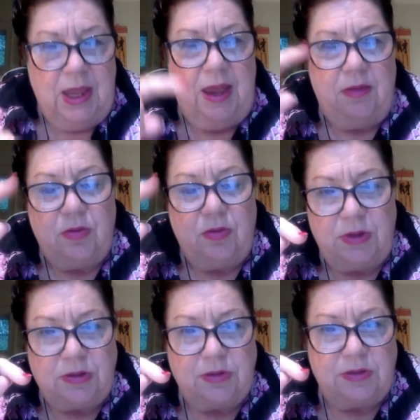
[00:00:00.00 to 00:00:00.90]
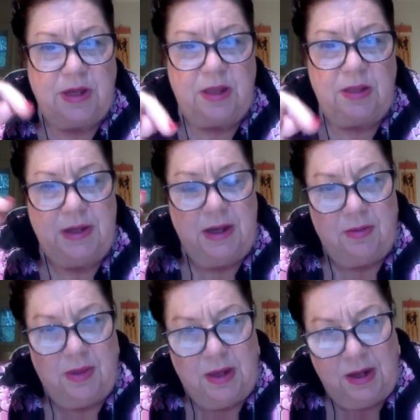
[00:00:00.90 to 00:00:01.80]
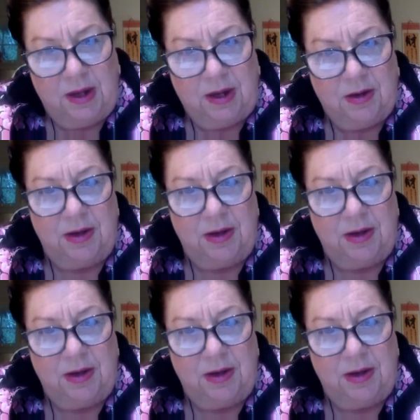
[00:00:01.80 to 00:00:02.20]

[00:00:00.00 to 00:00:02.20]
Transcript: And the resource element in the year